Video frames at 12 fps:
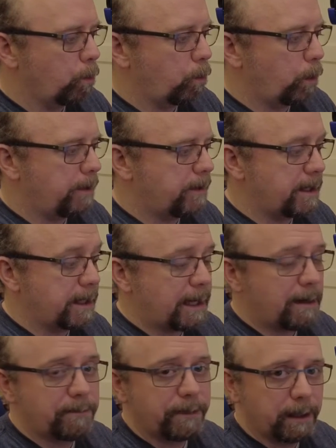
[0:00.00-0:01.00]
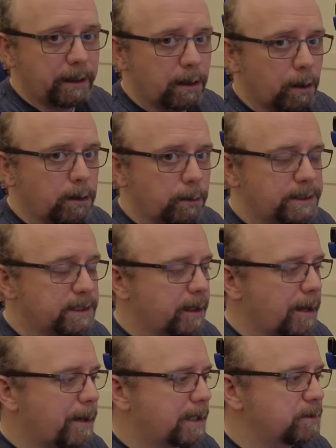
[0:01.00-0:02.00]
We then have the encoder, which I'll
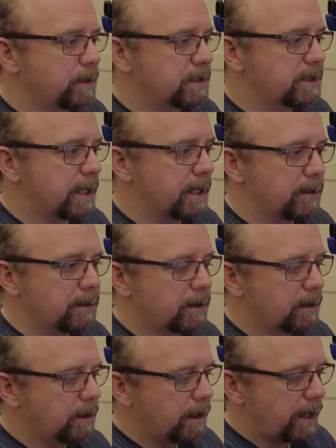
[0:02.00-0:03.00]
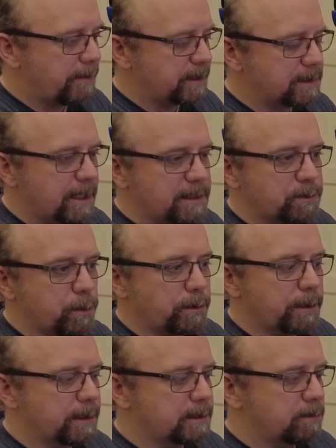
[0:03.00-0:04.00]
get back to in a second, and this last
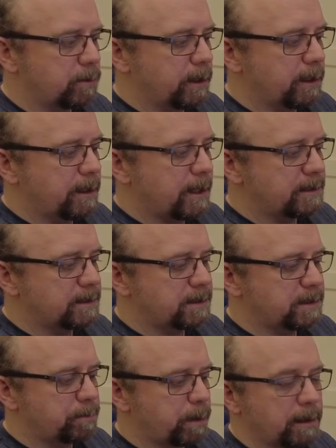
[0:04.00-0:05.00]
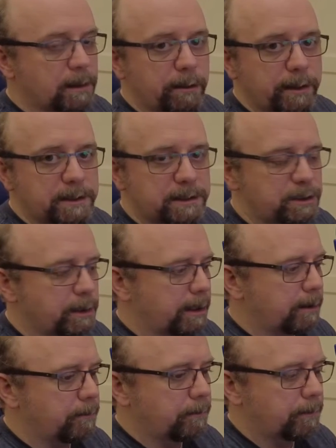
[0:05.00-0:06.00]
one is a really nice spring-loaded trigger,